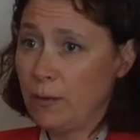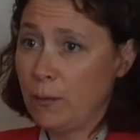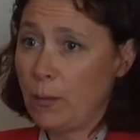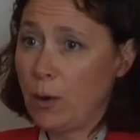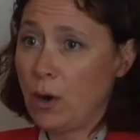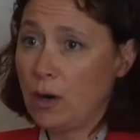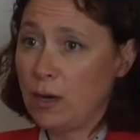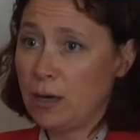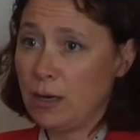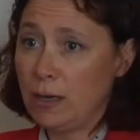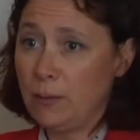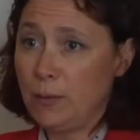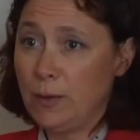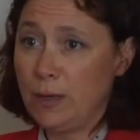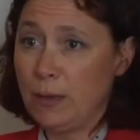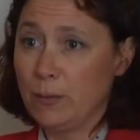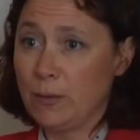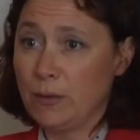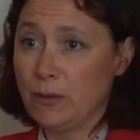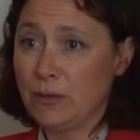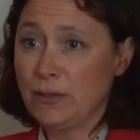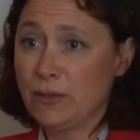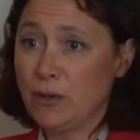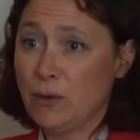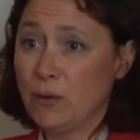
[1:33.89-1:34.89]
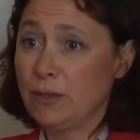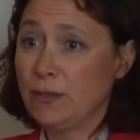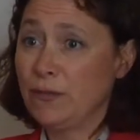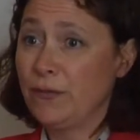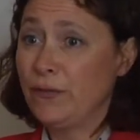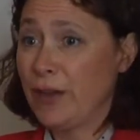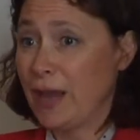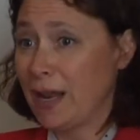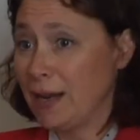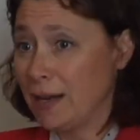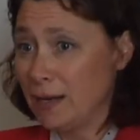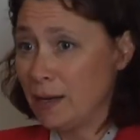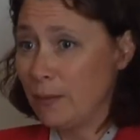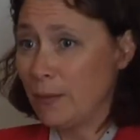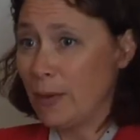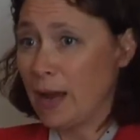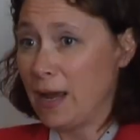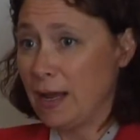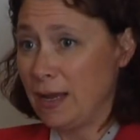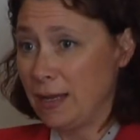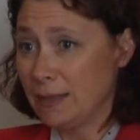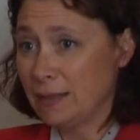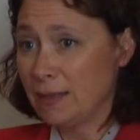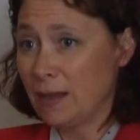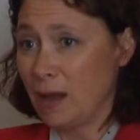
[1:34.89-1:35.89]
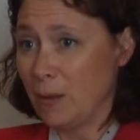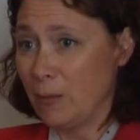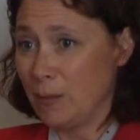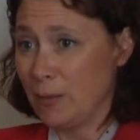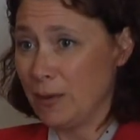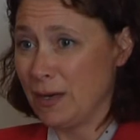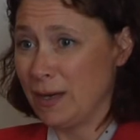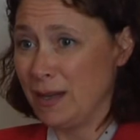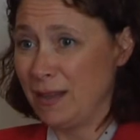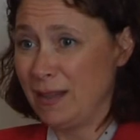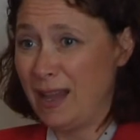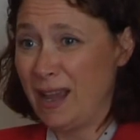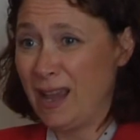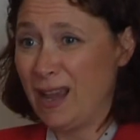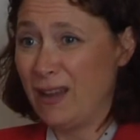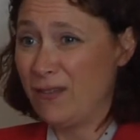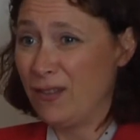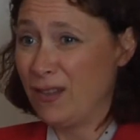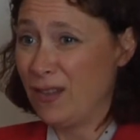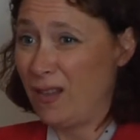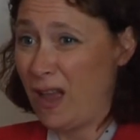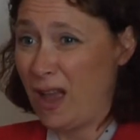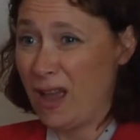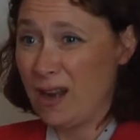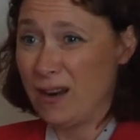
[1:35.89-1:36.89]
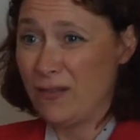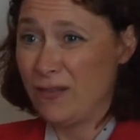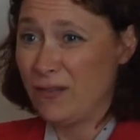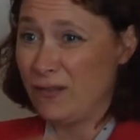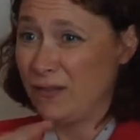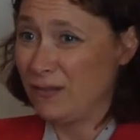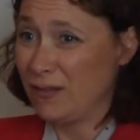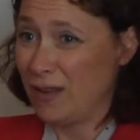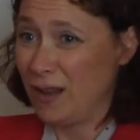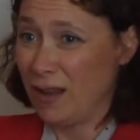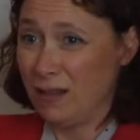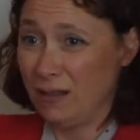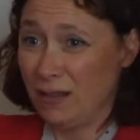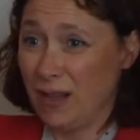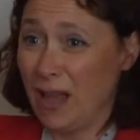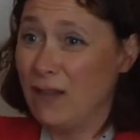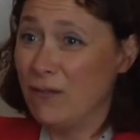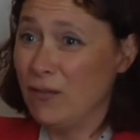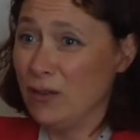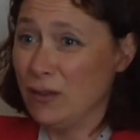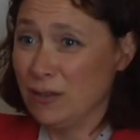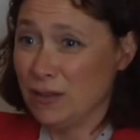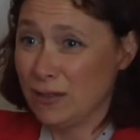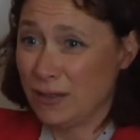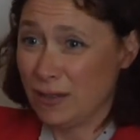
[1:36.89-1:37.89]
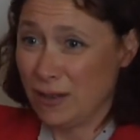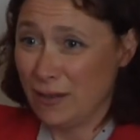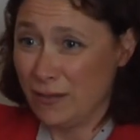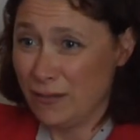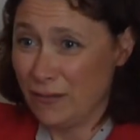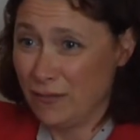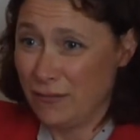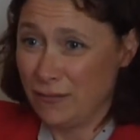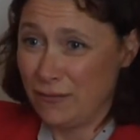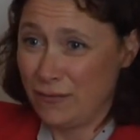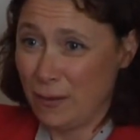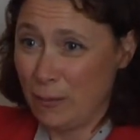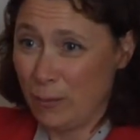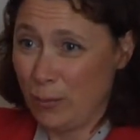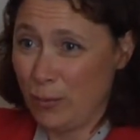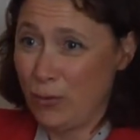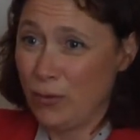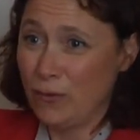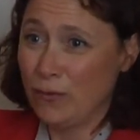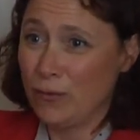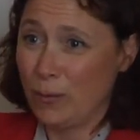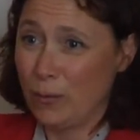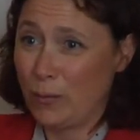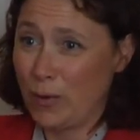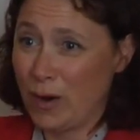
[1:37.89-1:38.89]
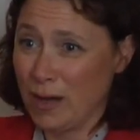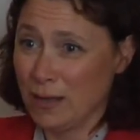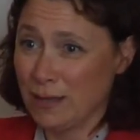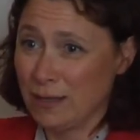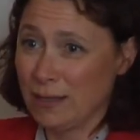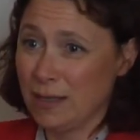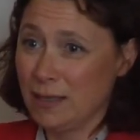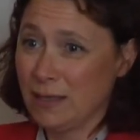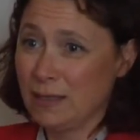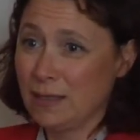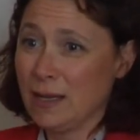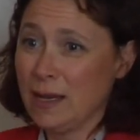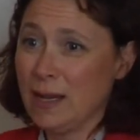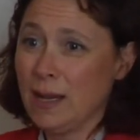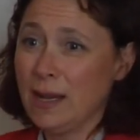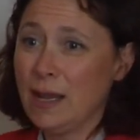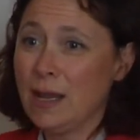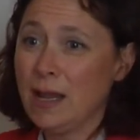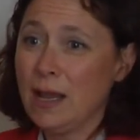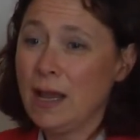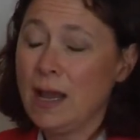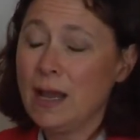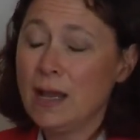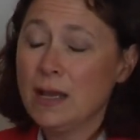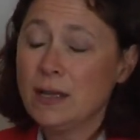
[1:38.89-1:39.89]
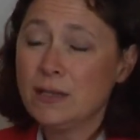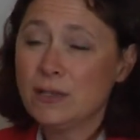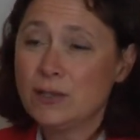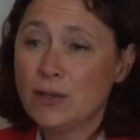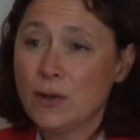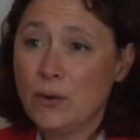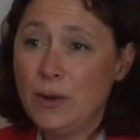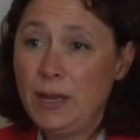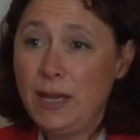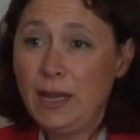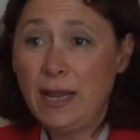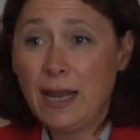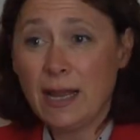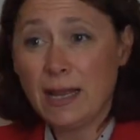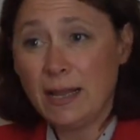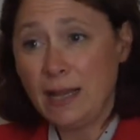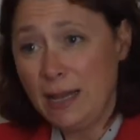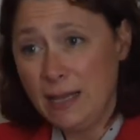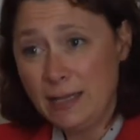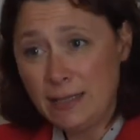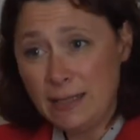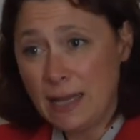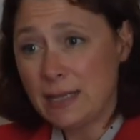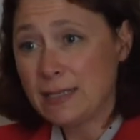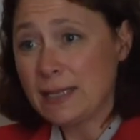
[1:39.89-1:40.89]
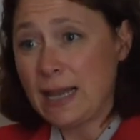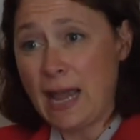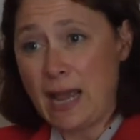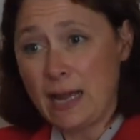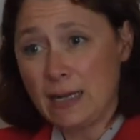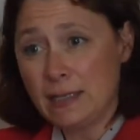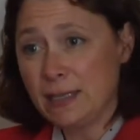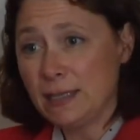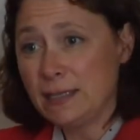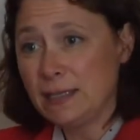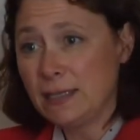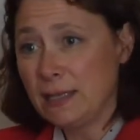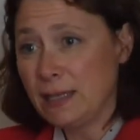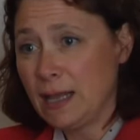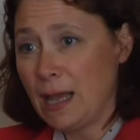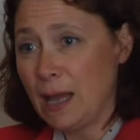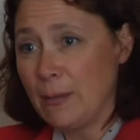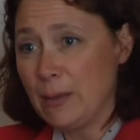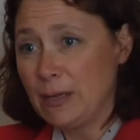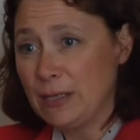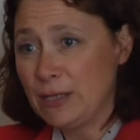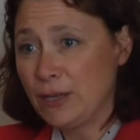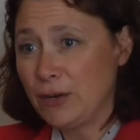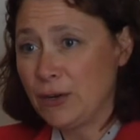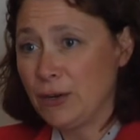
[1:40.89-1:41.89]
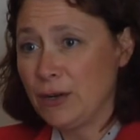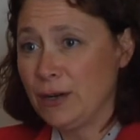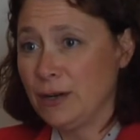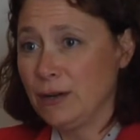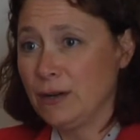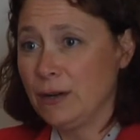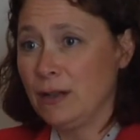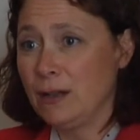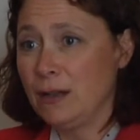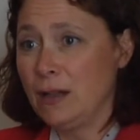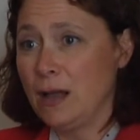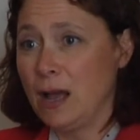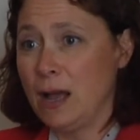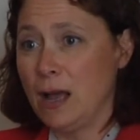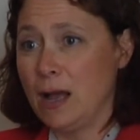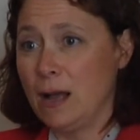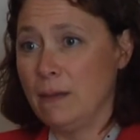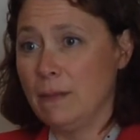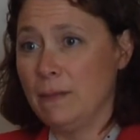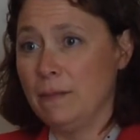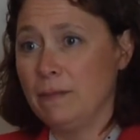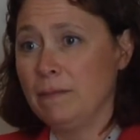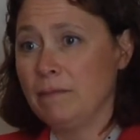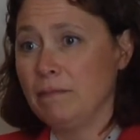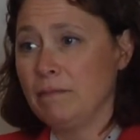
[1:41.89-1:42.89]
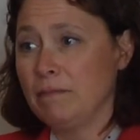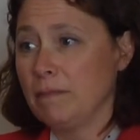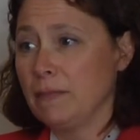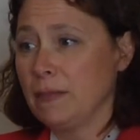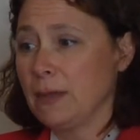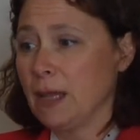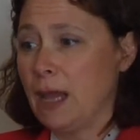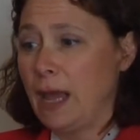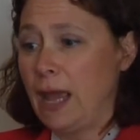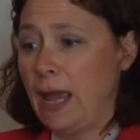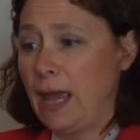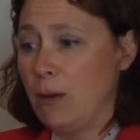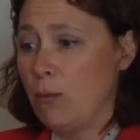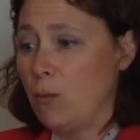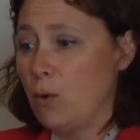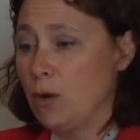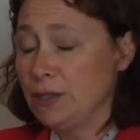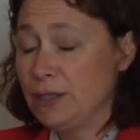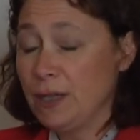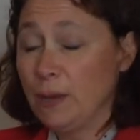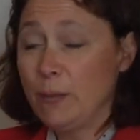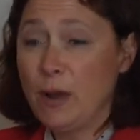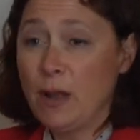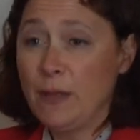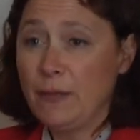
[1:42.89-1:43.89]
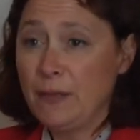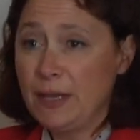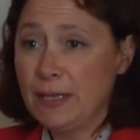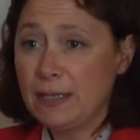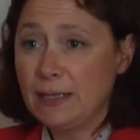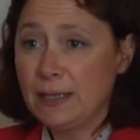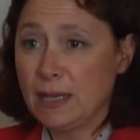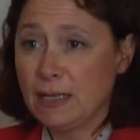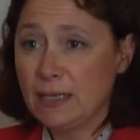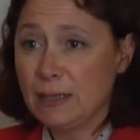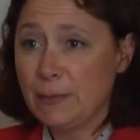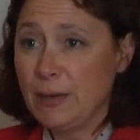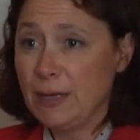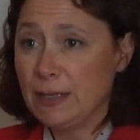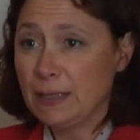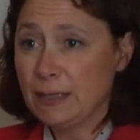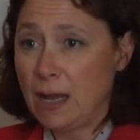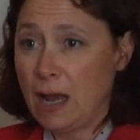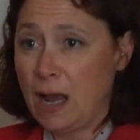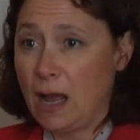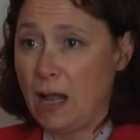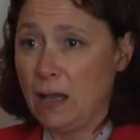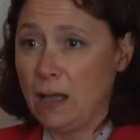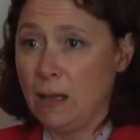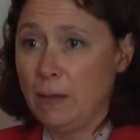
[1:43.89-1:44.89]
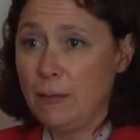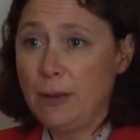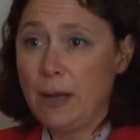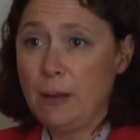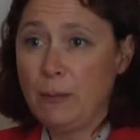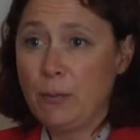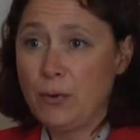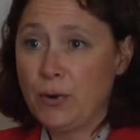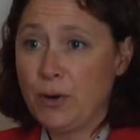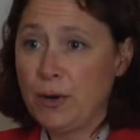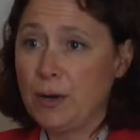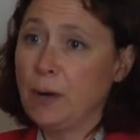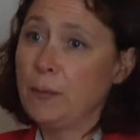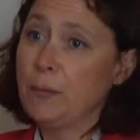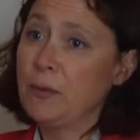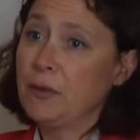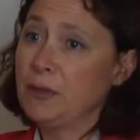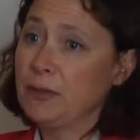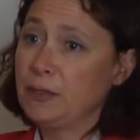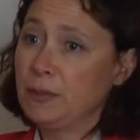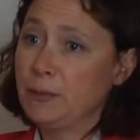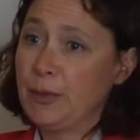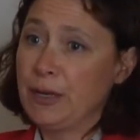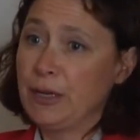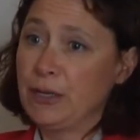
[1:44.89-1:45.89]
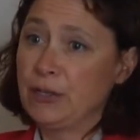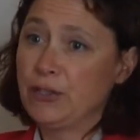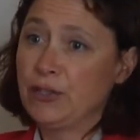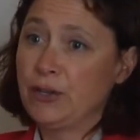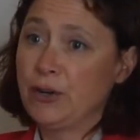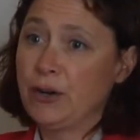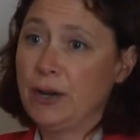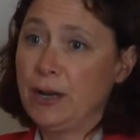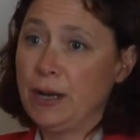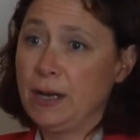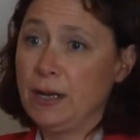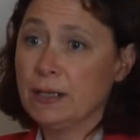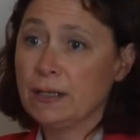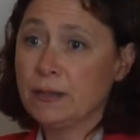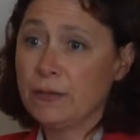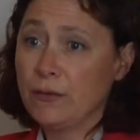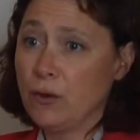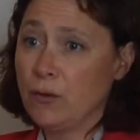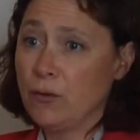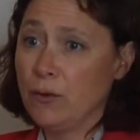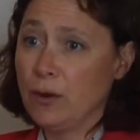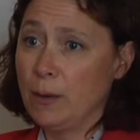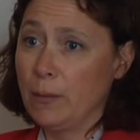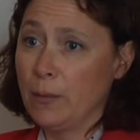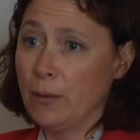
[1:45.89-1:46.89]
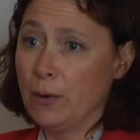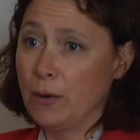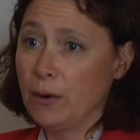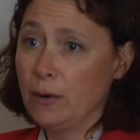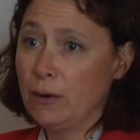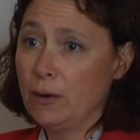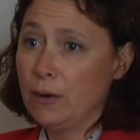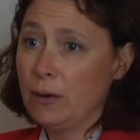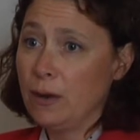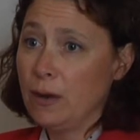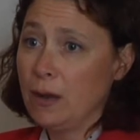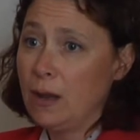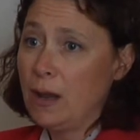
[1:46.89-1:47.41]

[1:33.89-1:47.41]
of the marketing people. So it's vetted by his company. They have a lot of uh, levels of approval process. So he, get, he has access to that material. Um, and once a month he sends me his column. I put it up with his picture and his phone number.